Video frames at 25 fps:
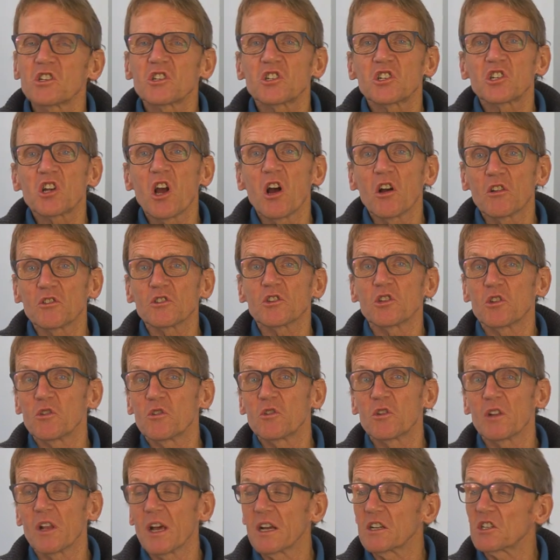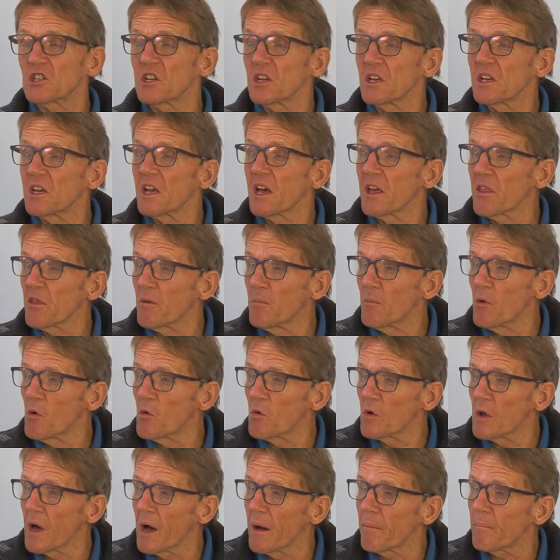a chance you could actually get them
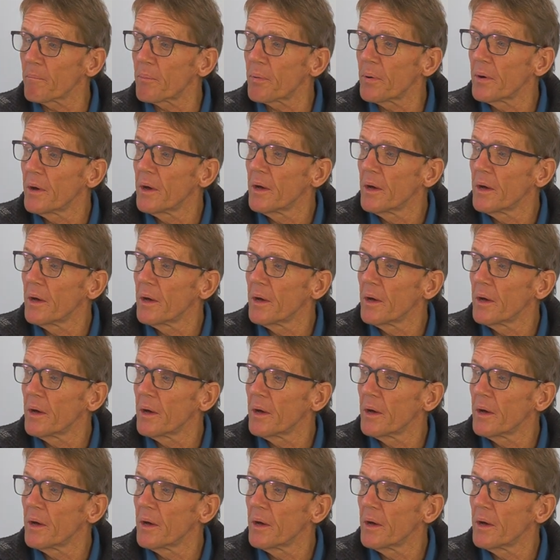all up